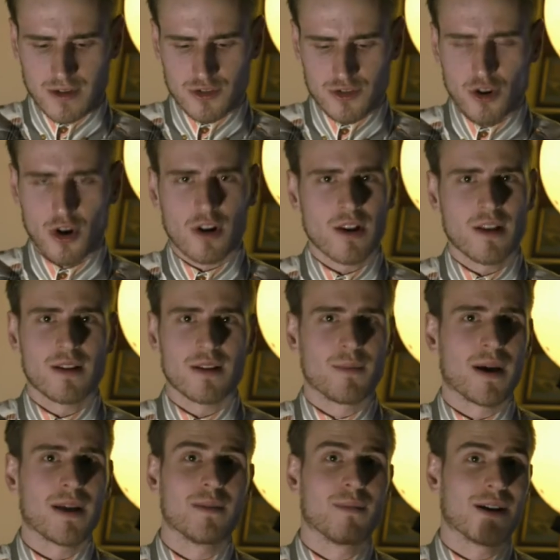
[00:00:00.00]
chocolate, it
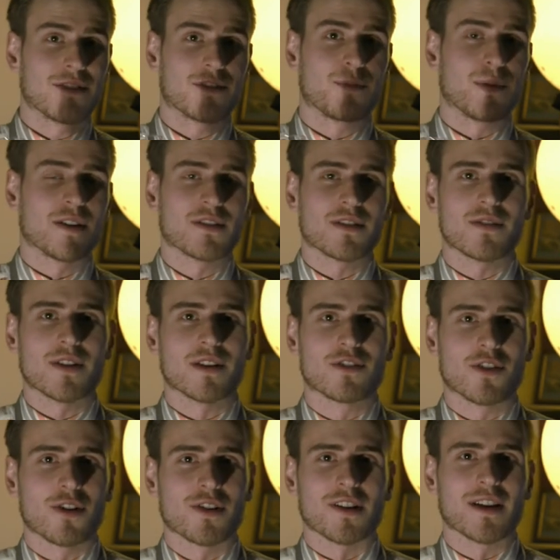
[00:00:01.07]
might, it might just because I've had a
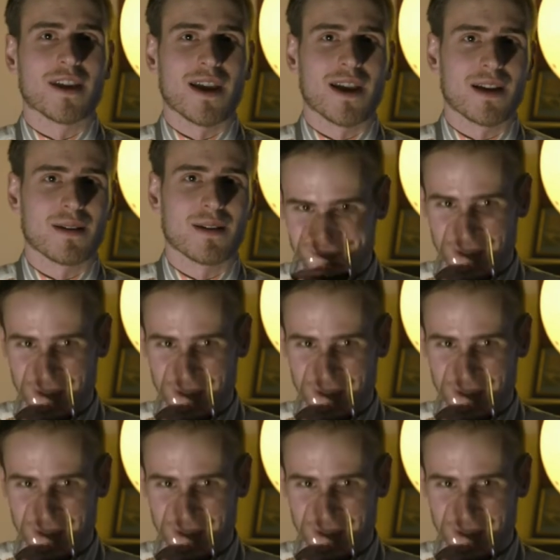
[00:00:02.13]
chocolate cake.